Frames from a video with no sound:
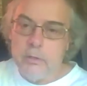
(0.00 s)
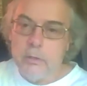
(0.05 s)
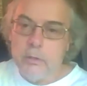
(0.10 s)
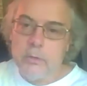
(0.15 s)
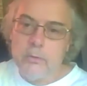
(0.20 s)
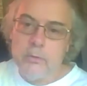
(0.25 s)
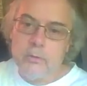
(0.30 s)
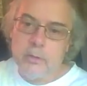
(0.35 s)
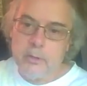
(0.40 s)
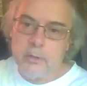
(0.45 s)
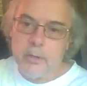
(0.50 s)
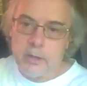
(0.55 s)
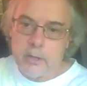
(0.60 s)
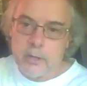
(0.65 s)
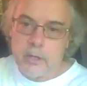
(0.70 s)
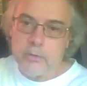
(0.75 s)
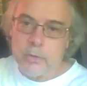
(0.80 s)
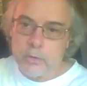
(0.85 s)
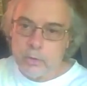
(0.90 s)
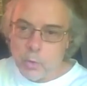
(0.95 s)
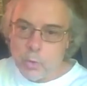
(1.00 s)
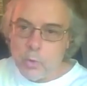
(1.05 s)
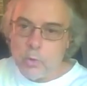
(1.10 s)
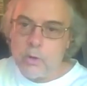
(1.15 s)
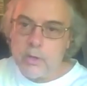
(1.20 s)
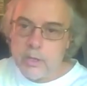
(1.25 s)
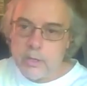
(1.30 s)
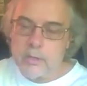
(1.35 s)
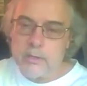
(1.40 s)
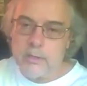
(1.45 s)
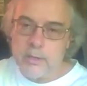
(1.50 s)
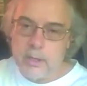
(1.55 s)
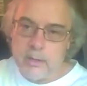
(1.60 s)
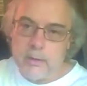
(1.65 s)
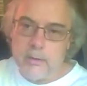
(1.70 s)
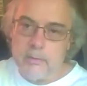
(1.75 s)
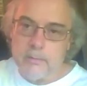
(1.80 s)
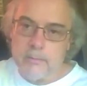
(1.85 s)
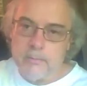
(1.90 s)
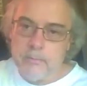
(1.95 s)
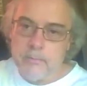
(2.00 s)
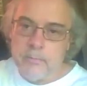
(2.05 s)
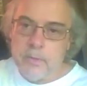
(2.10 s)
literally like got the door kicked down